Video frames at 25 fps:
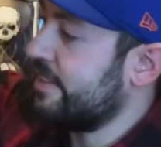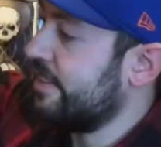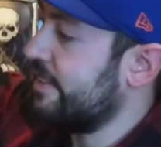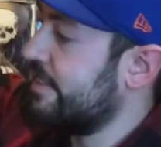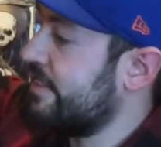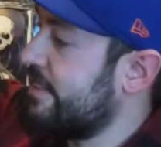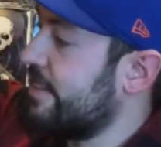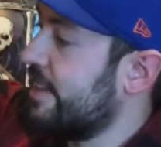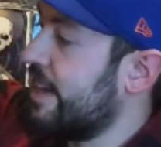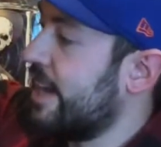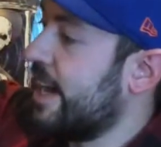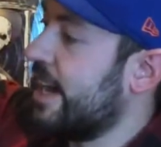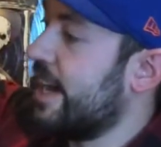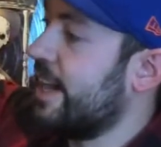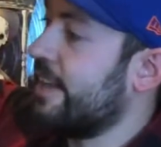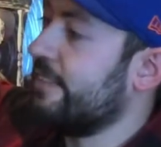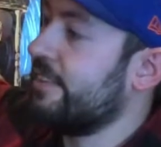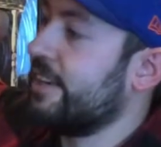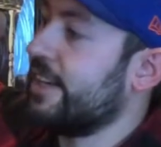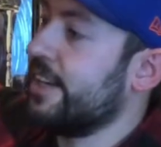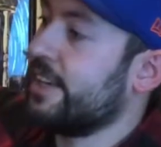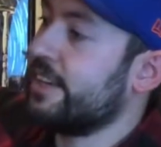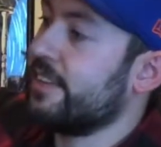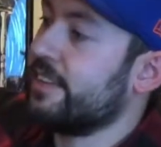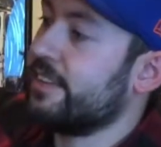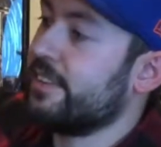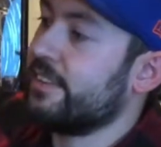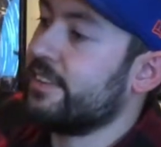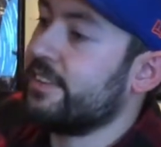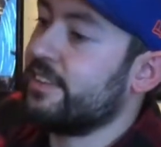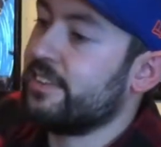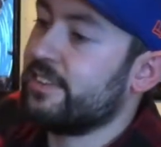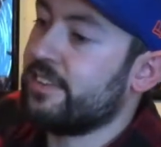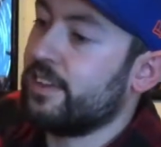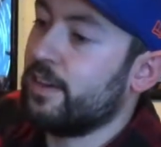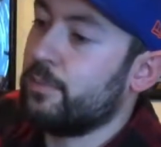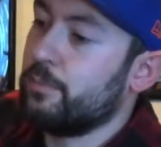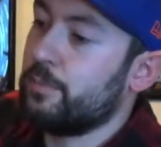is that like
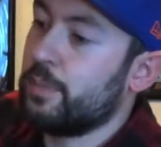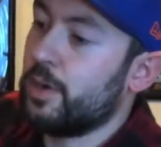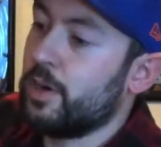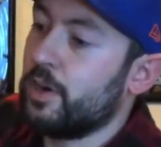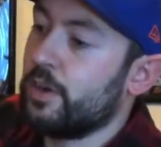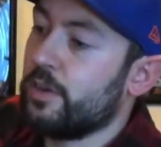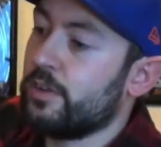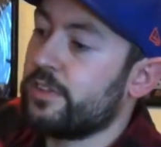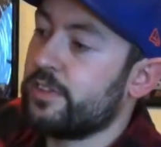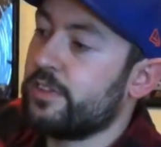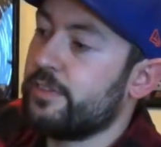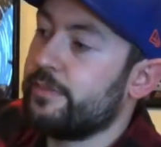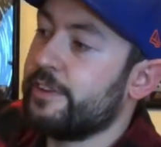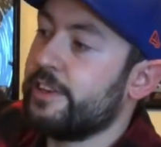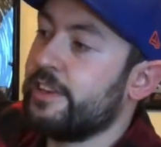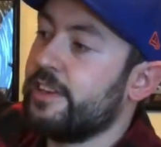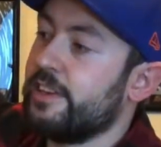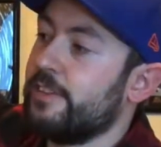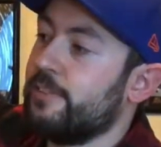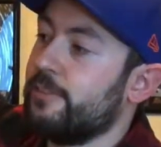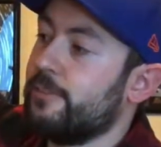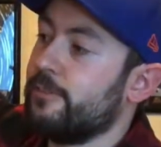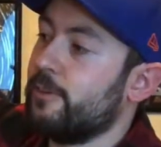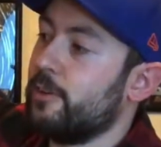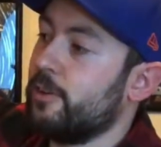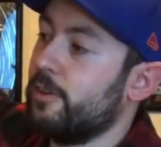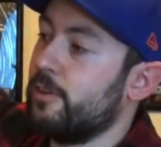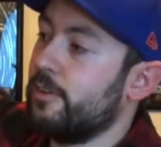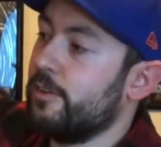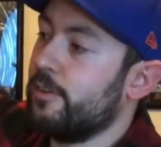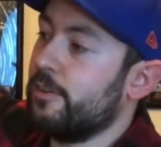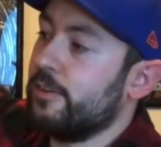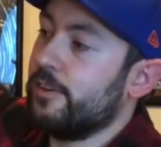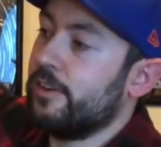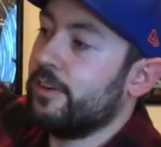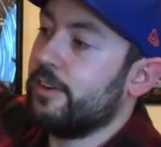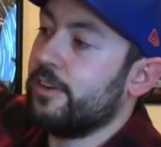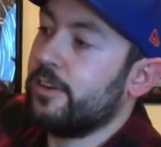some parts of it
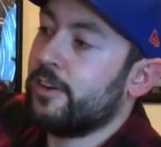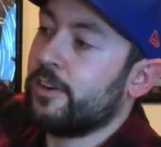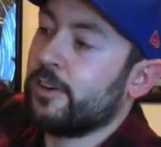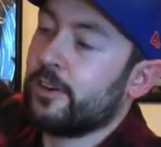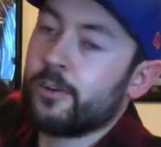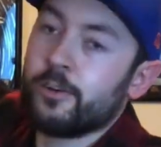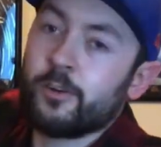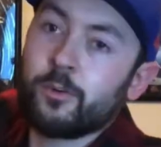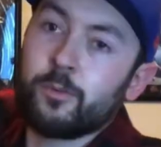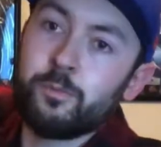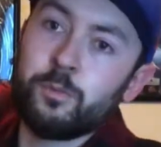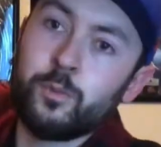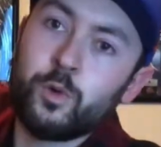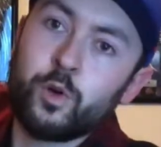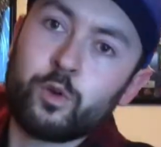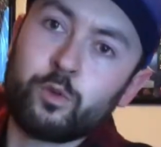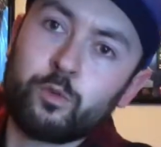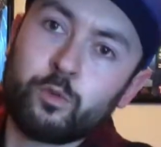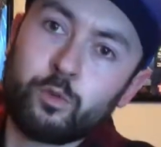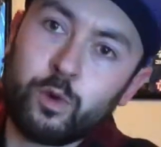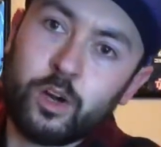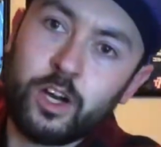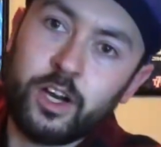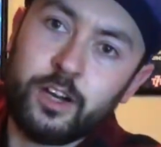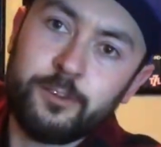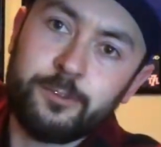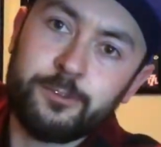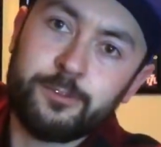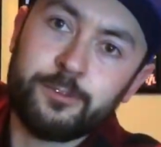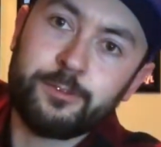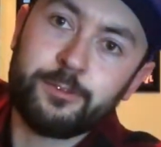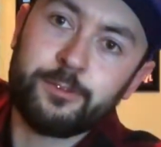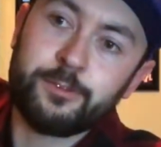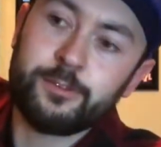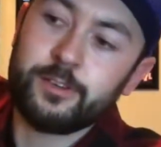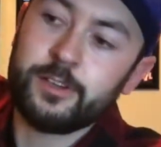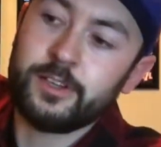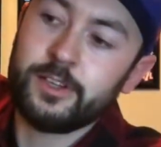are more
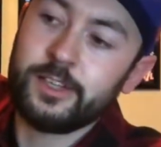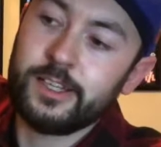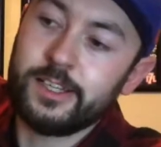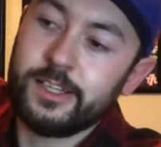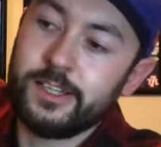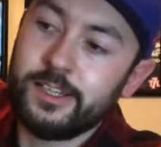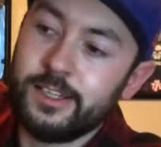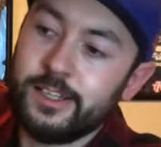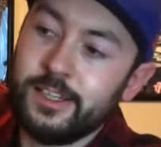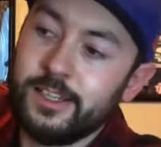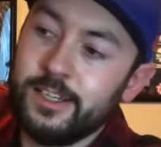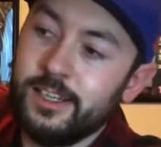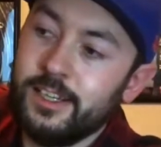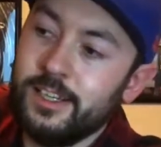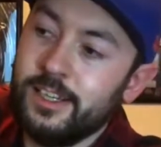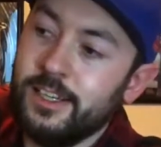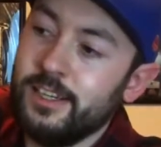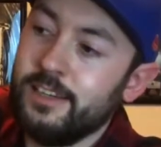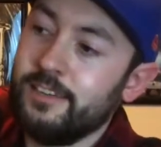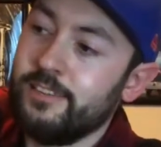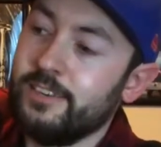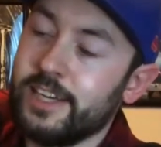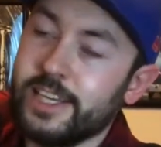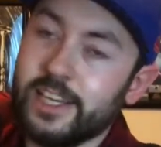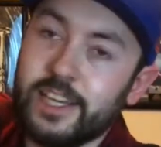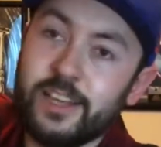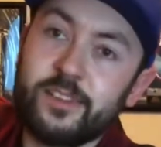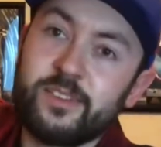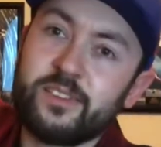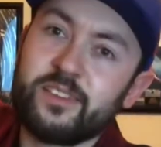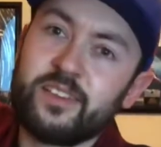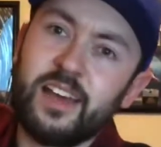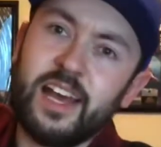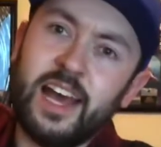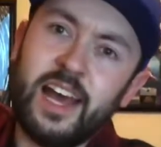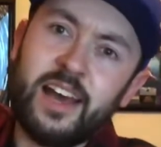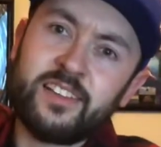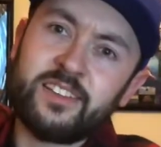rough. Like
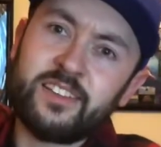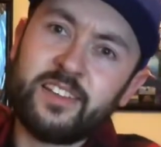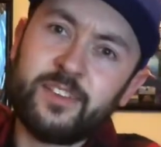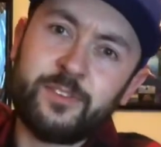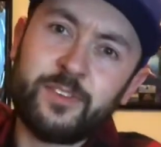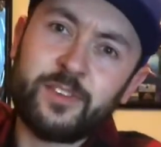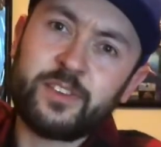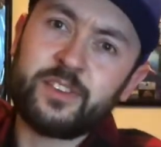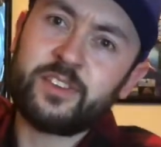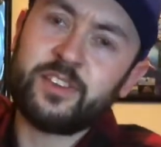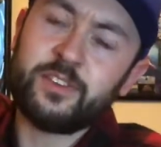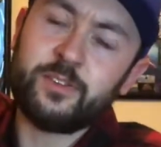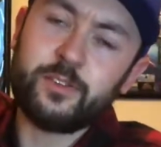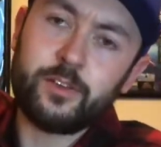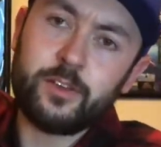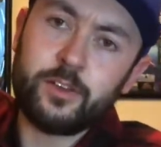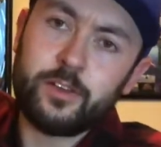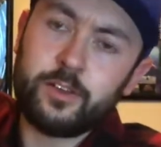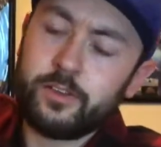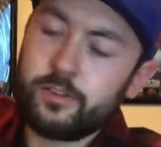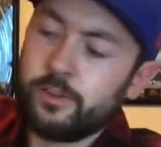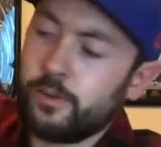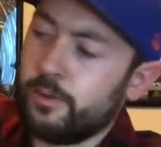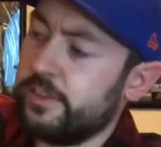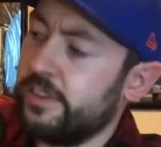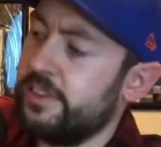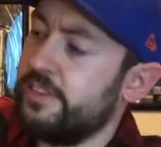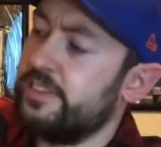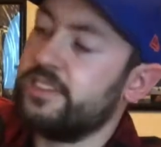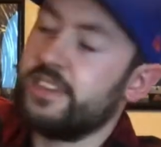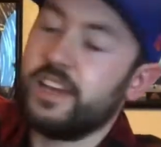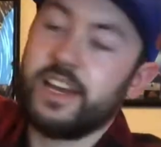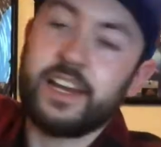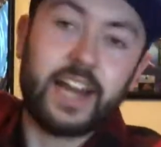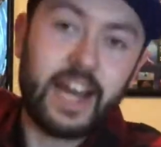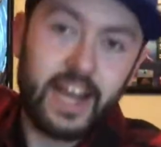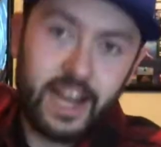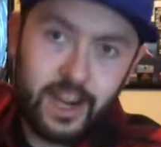it's as if it's turned
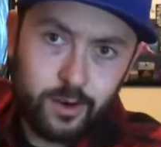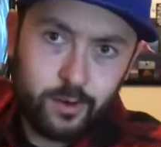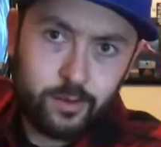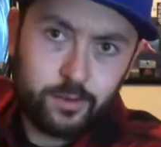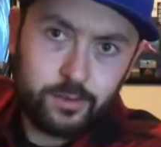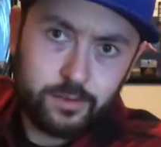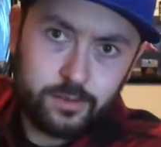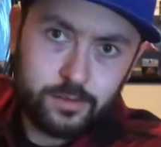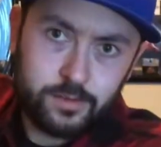inside out.